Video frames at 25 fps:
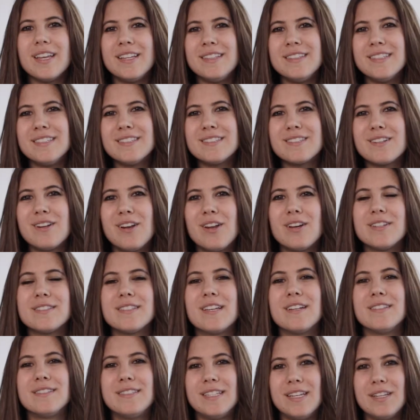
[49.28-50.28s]
In this
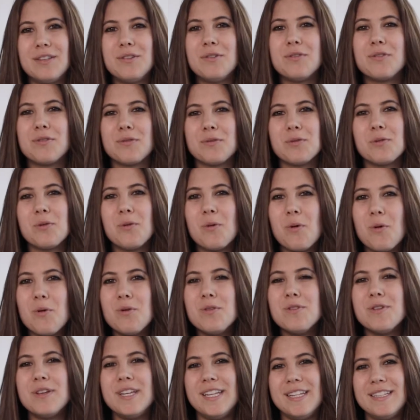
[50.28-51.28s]
class, I'll take you through
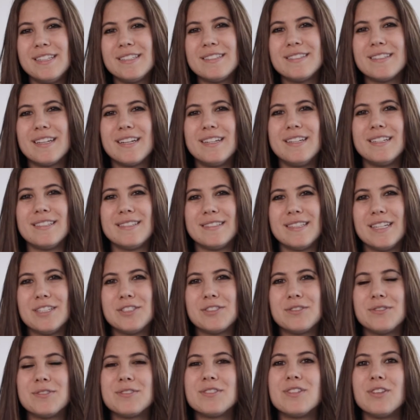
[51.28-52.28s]
all the InDesign
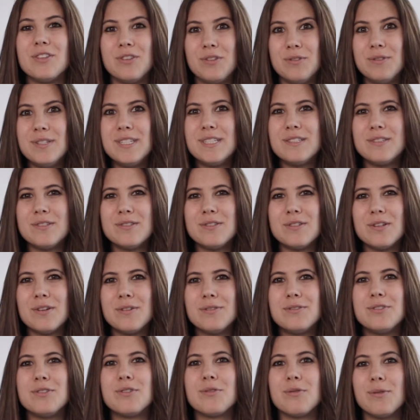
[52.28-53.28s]
essentials you need to
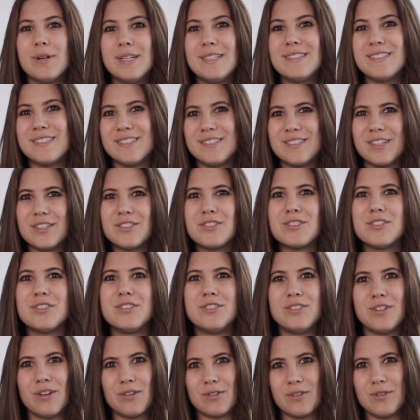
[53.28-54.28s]
know to create such a
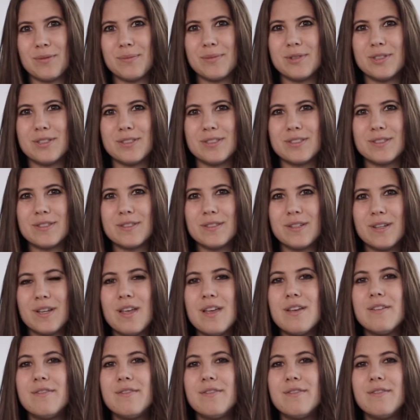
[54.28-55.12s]
document.